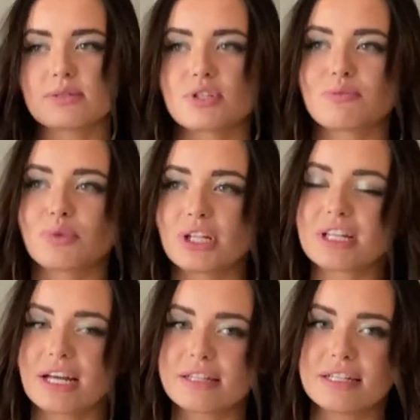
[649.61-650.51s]
which I'm really
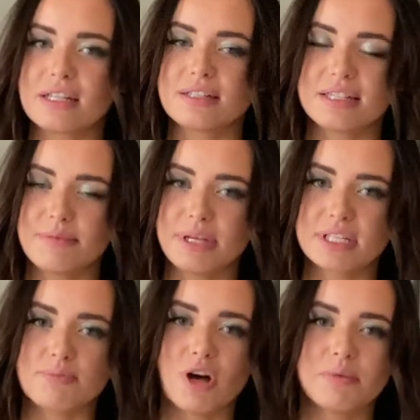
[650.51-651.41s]
glad they did send me a
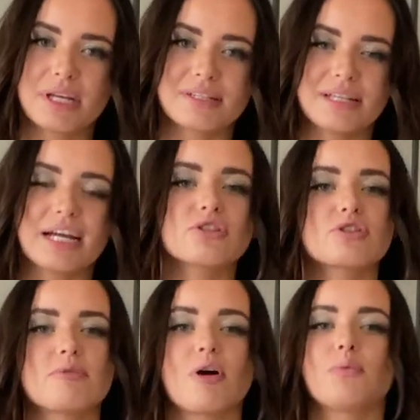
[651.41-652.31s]
small because an extra
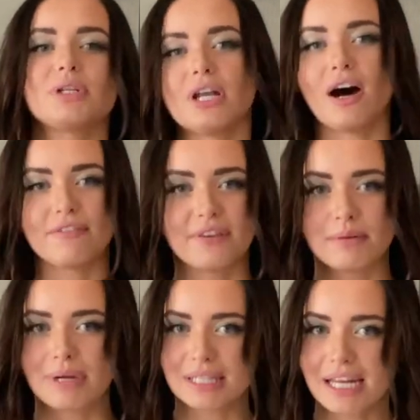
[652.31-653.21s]
small would not fit
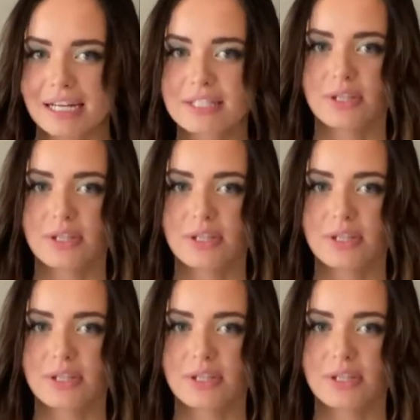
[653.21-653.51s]
my legs.